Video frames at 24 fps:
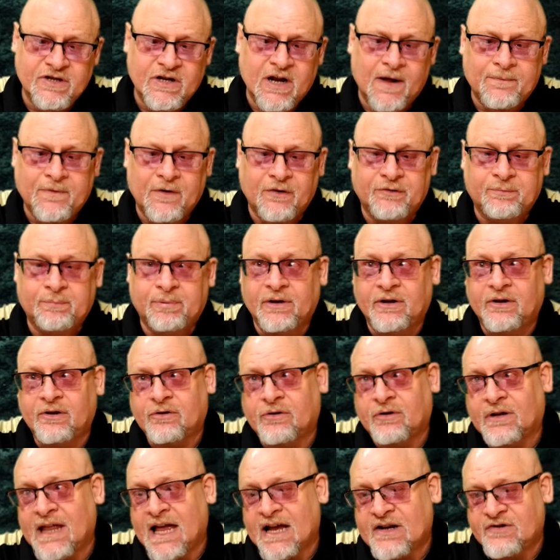get off those
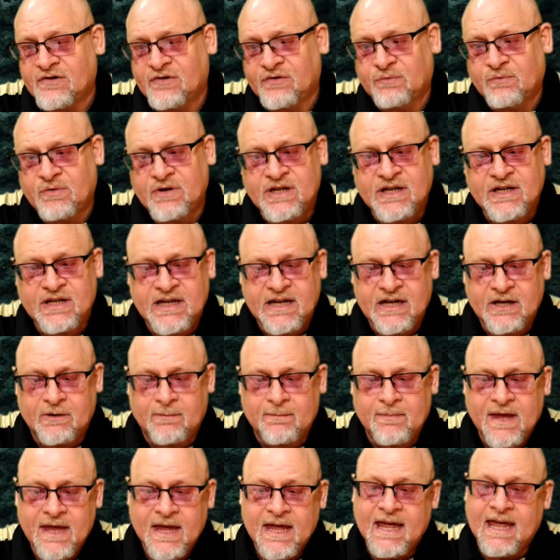political actions when you need
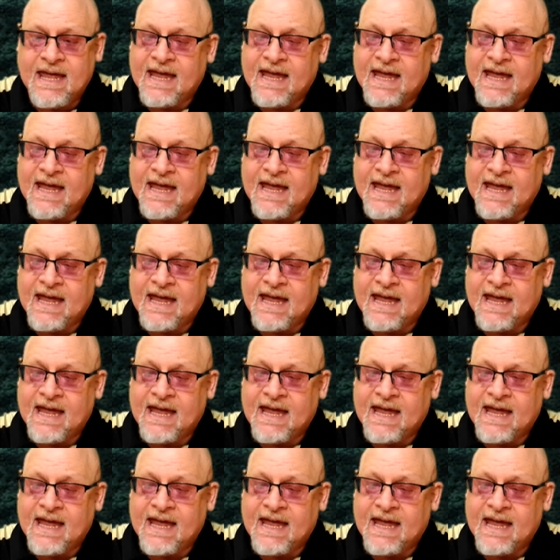them.